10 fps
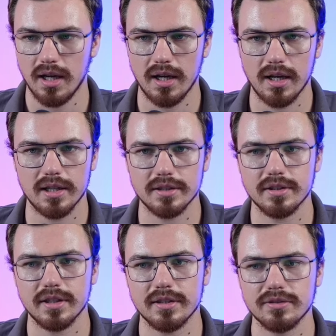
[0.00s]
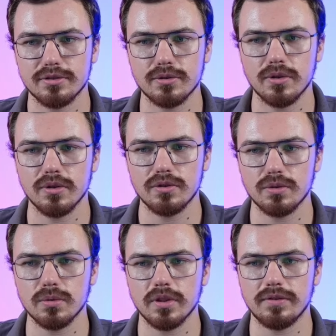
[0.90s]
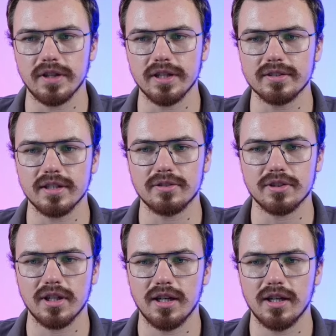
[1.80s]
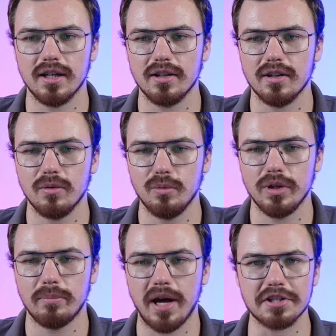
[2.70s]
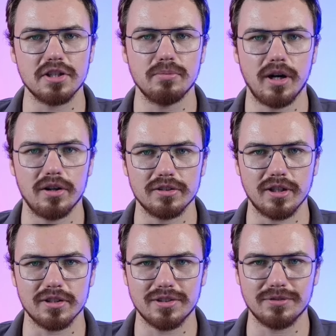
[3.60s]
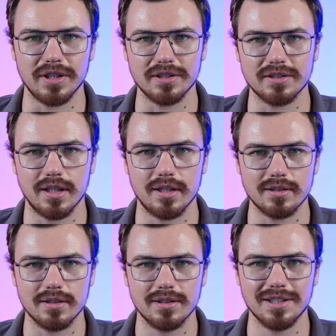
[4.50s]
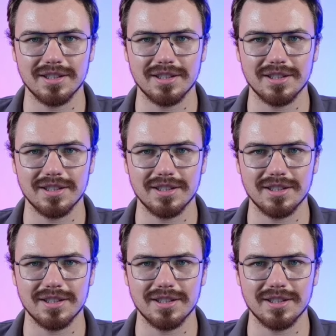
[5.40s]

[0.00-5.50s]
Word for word: uh, and and do do the things that uh, we are passionate about, and not the things that